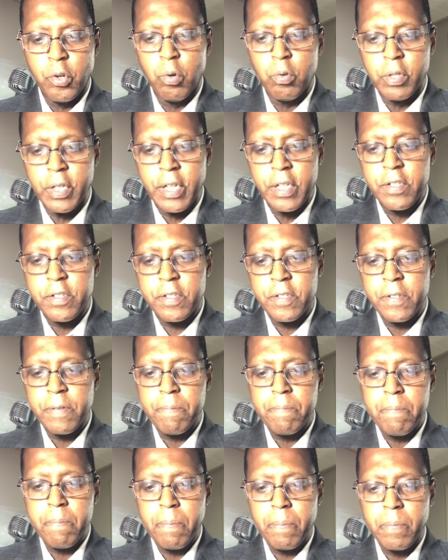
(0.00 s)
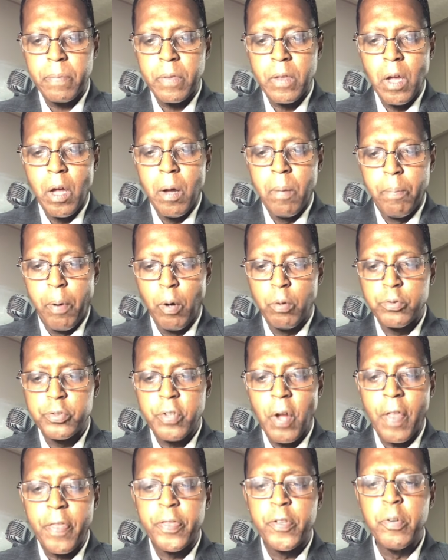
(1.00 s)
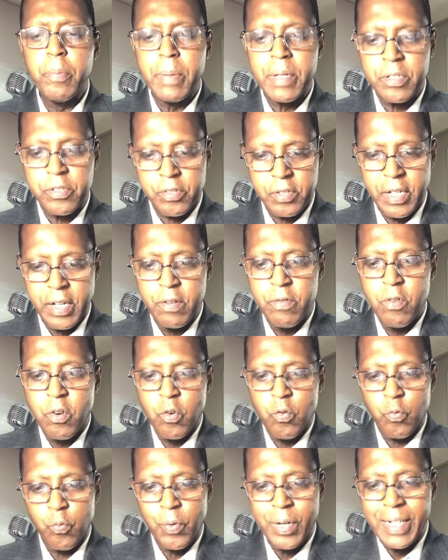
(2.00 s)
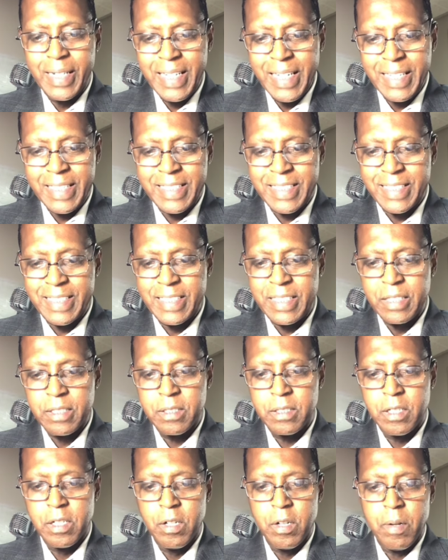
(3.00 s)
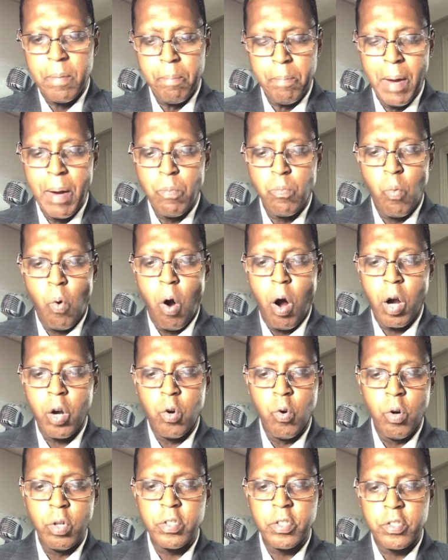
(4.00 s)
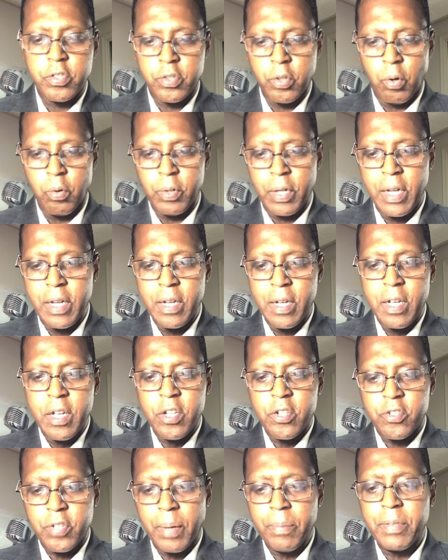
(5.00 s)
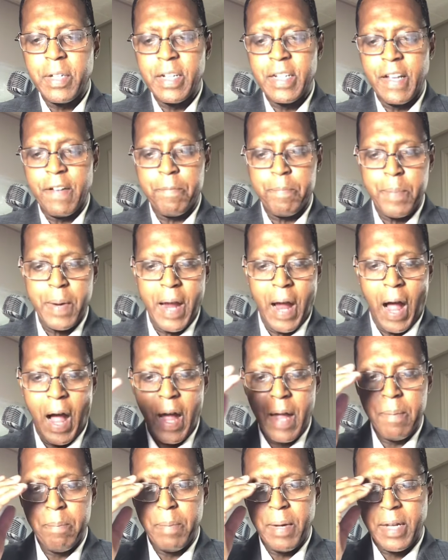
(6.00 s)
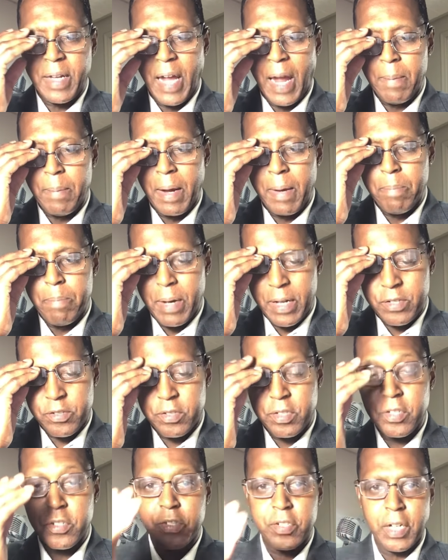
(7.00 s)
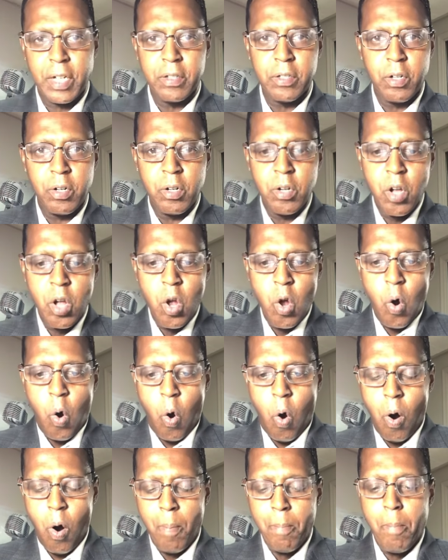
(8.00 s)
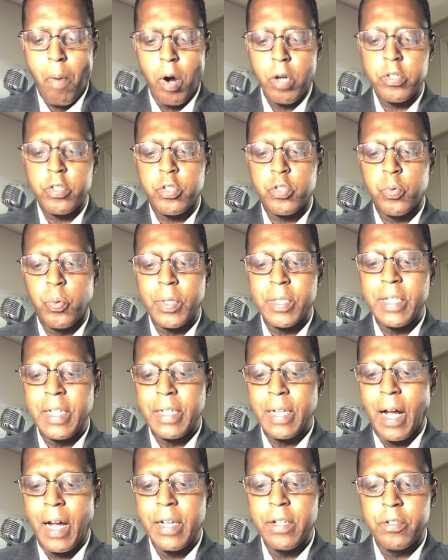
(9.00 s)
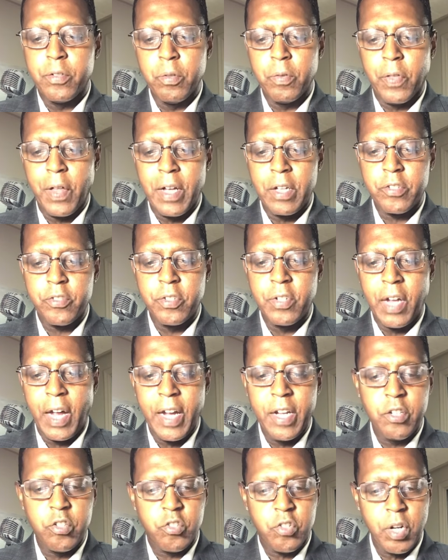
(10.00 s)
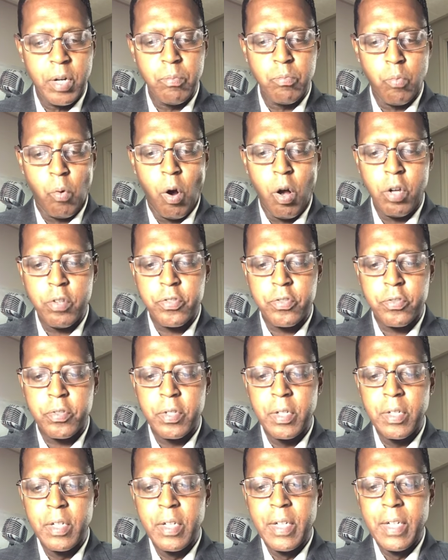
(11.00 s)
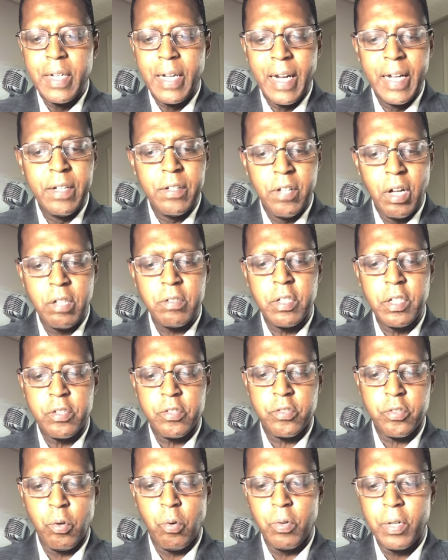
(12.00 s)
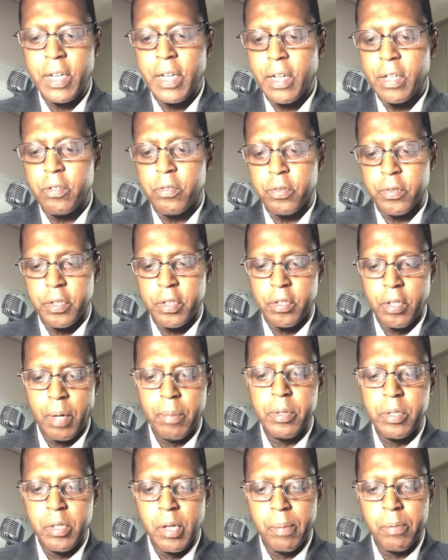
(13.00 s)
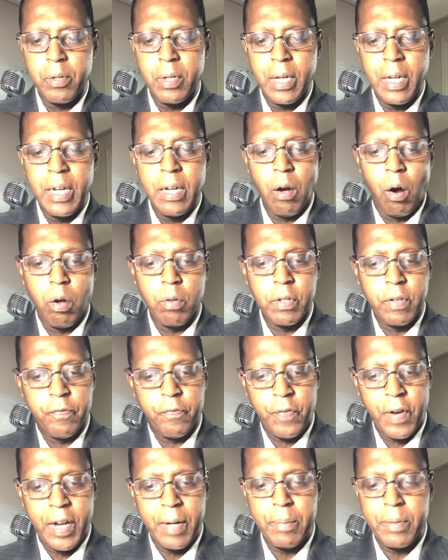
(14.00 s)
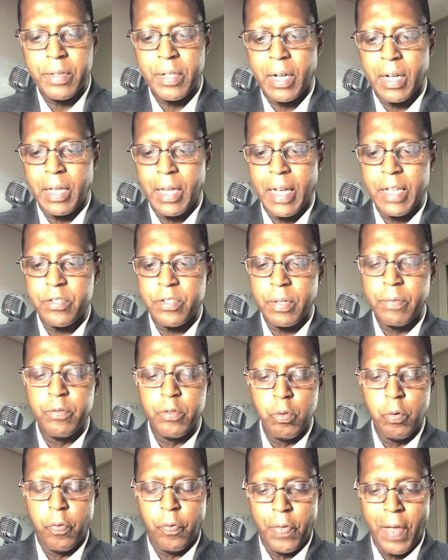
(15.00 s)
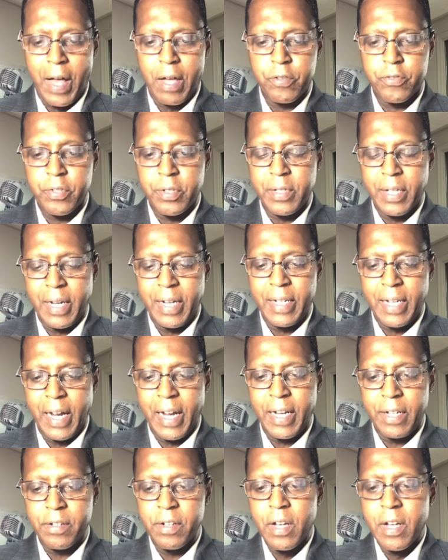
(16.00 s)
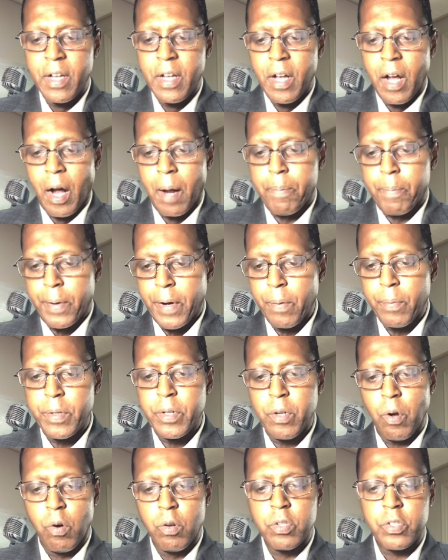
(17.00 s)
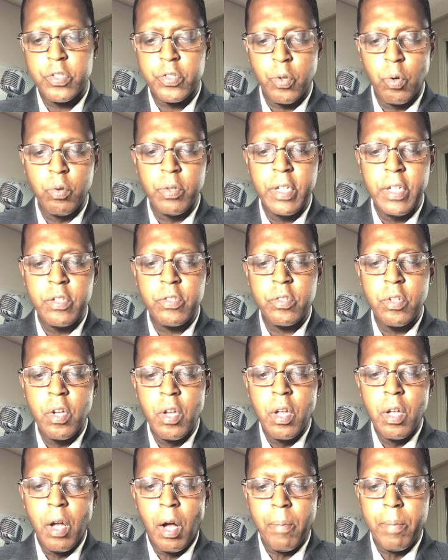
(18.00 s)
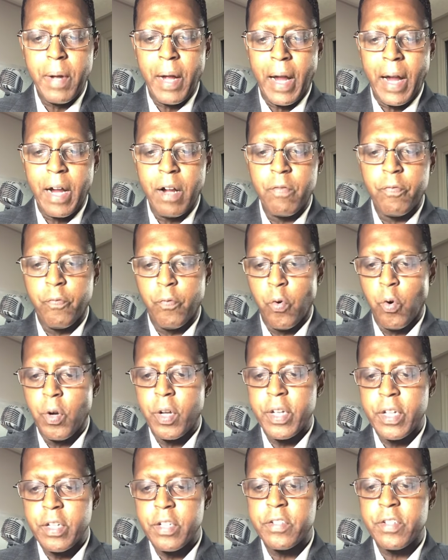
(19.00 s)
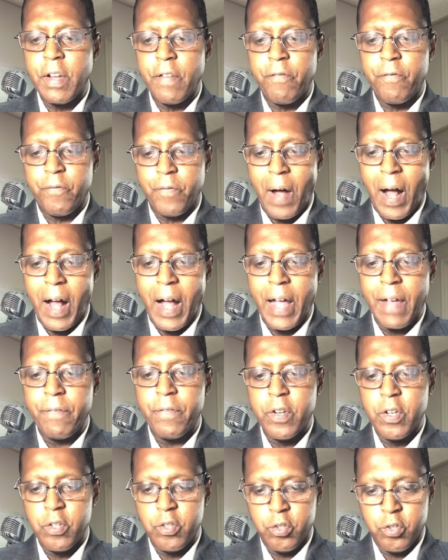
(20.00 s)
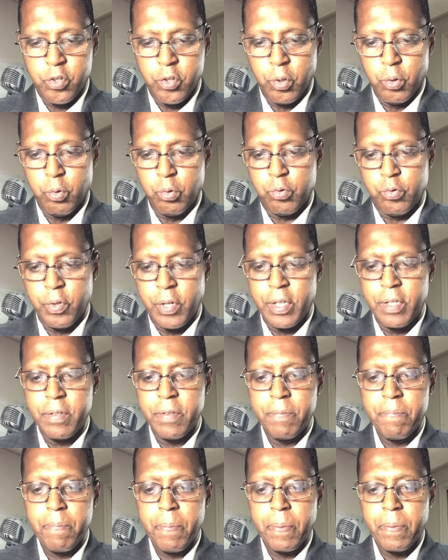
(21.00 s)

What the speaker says: Solie's posthumously released memoir, Gordon Solie, Something Left Behind, became a bestseller. On March 29, 2008, Jim Ross inducted Solie into the WWE Hall of Fame in the class of 2008, appearing on Solie's behalf for his 5 children.